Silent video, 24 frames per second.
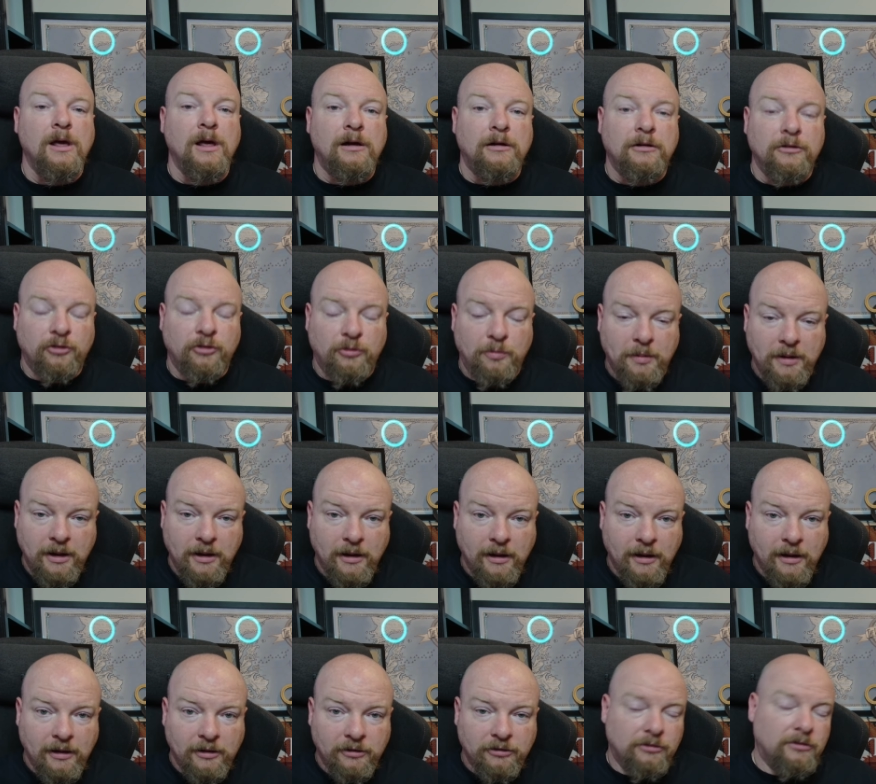It's
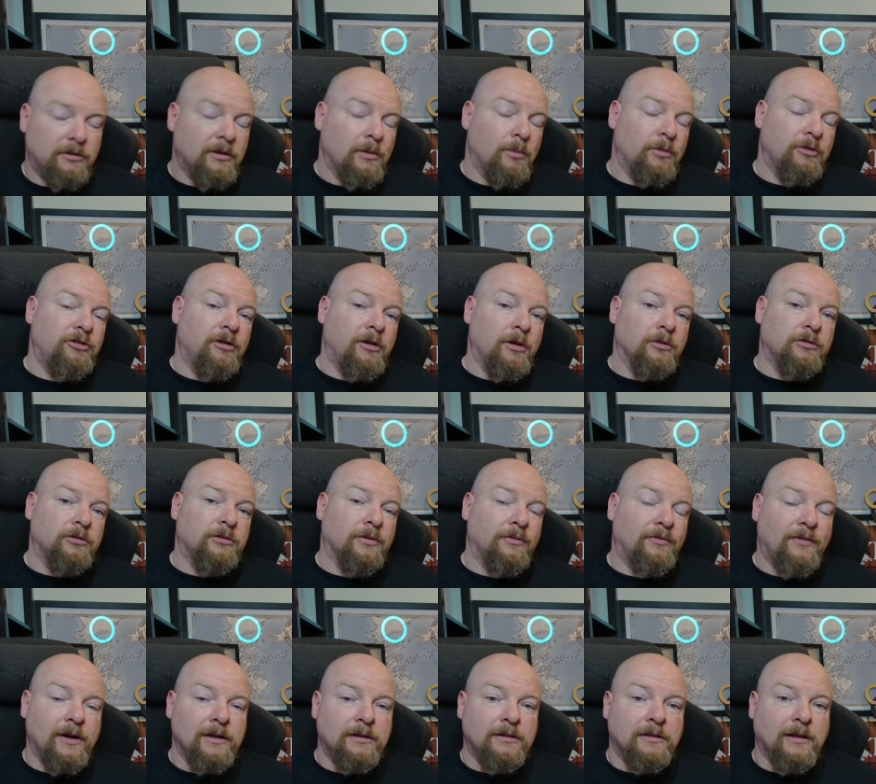because that when she goes to
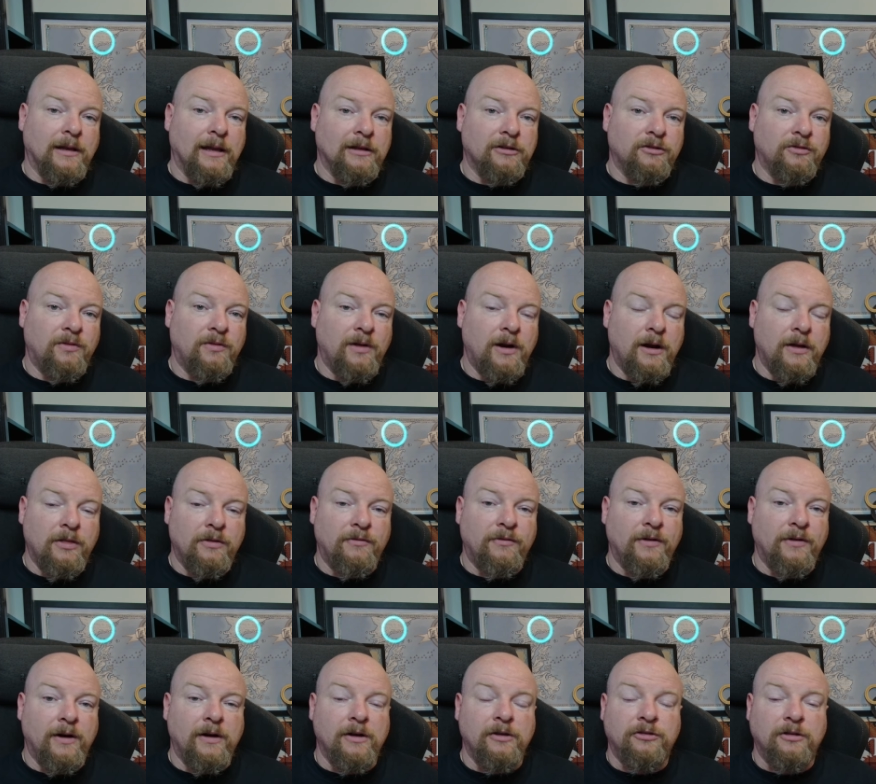fight the last fairy, the
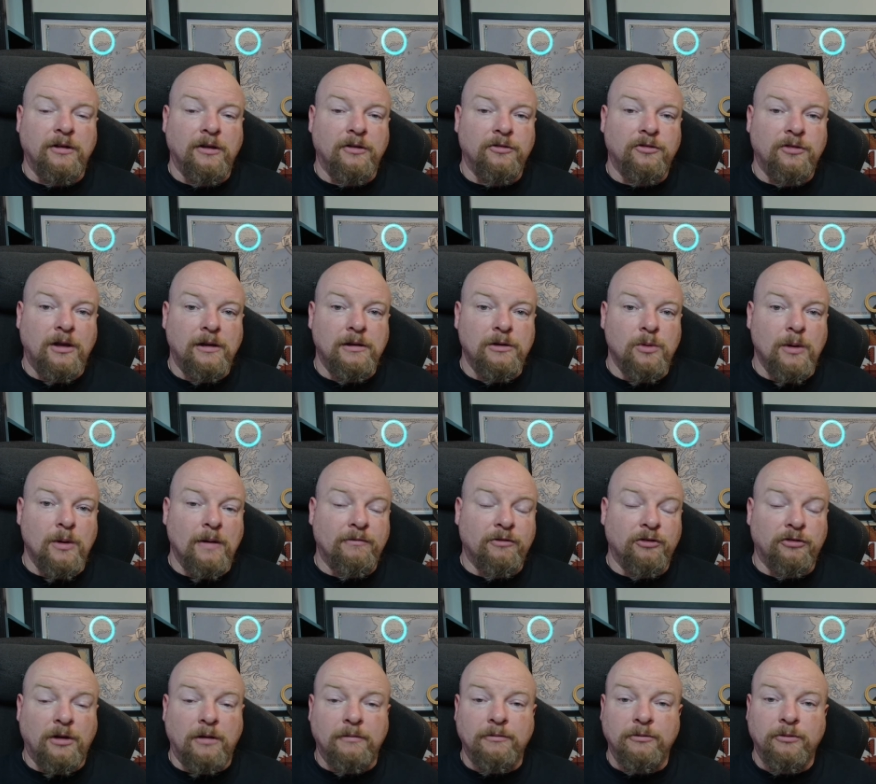fairy says, you have to
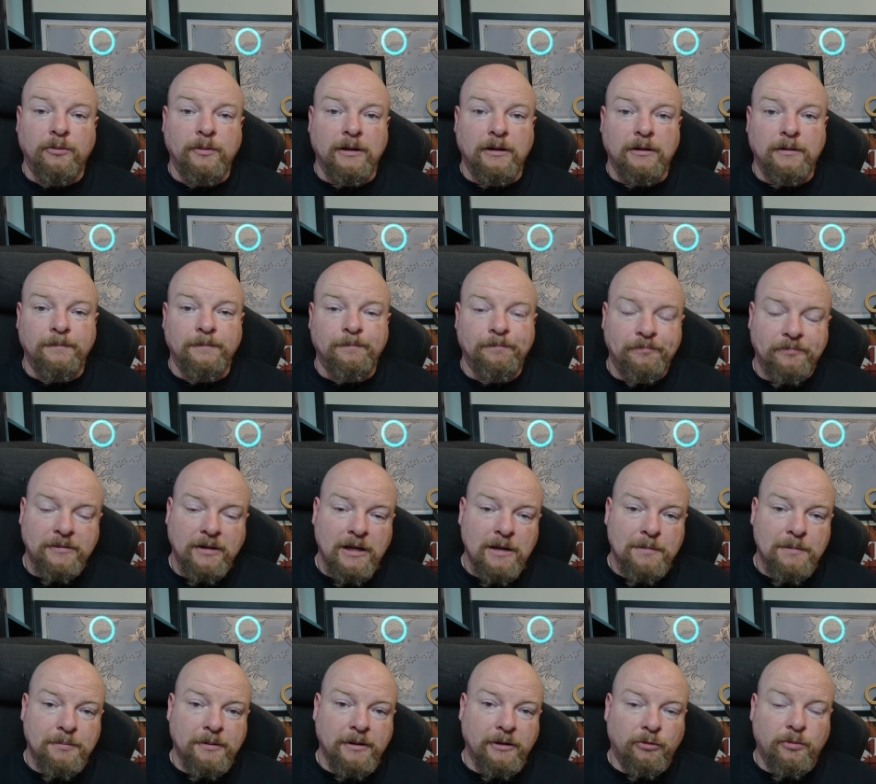solve a riddle,
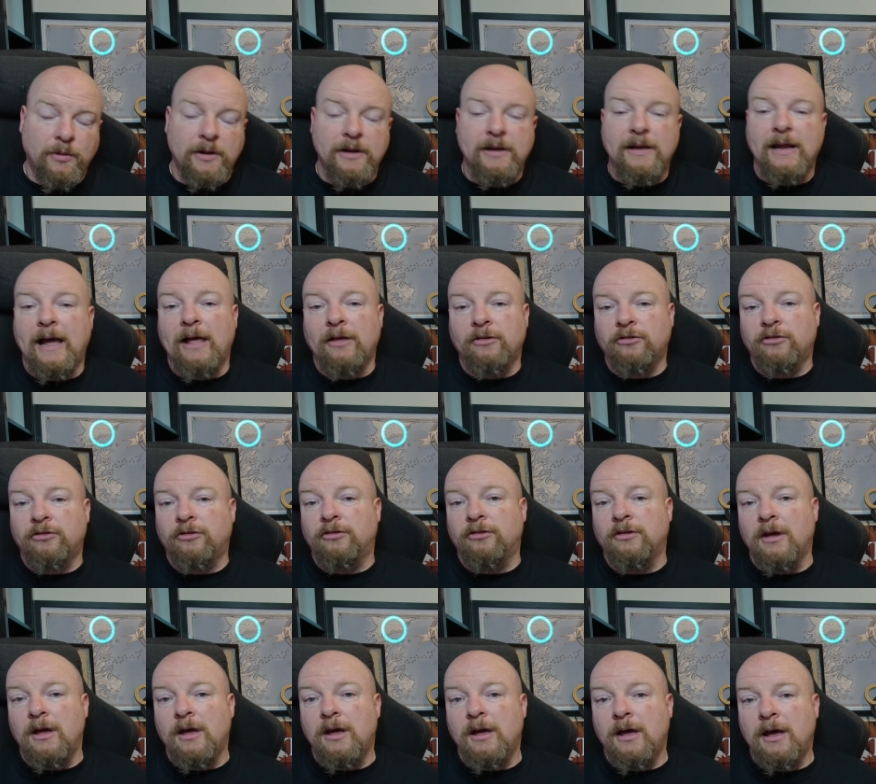complete three tasks,
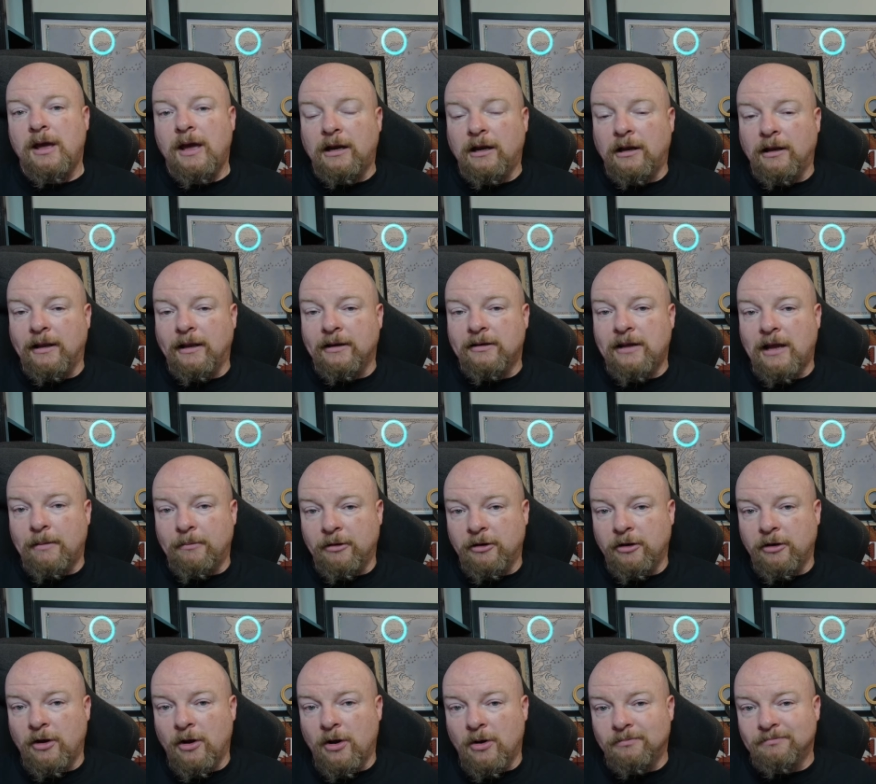and I'll let Tamlin
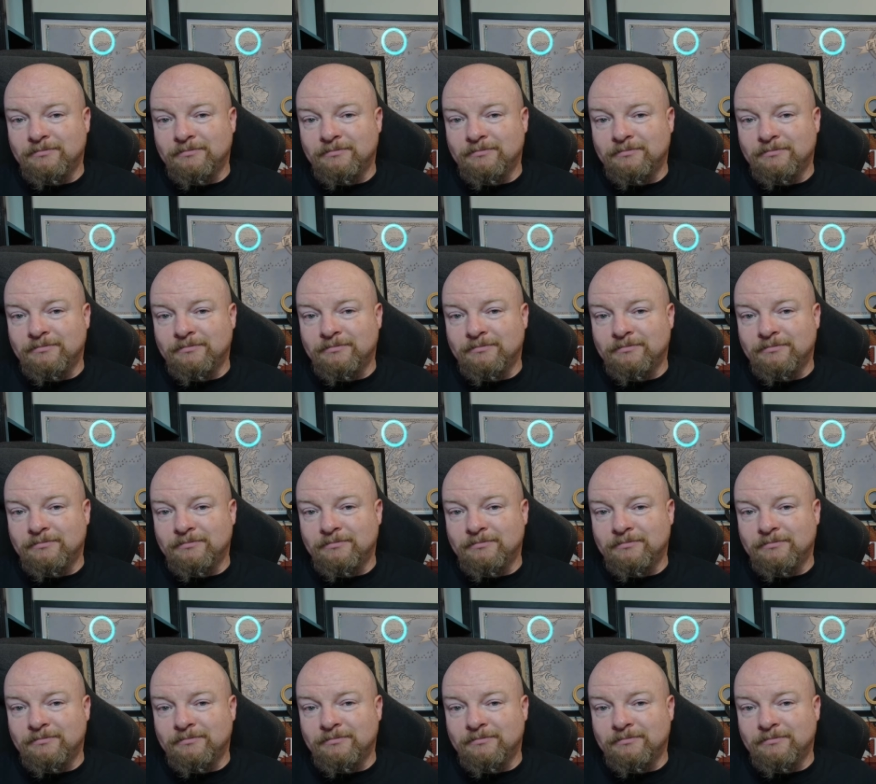go.